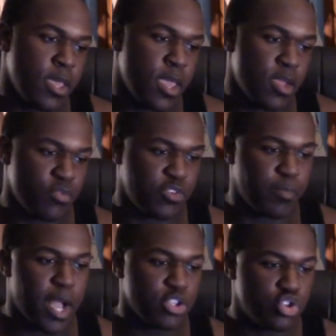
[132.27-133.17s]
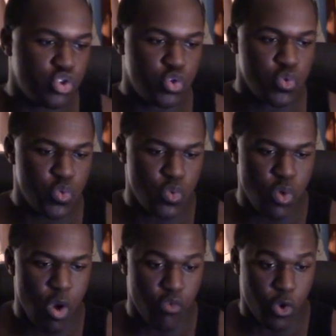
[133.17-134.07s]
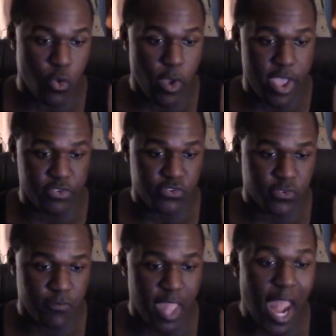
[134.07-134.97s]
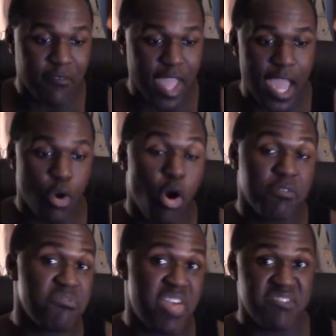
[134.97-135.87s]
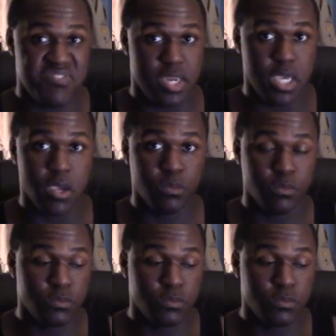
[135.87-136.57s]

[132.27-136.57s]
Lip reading: in response to a request that I've gotten off of that video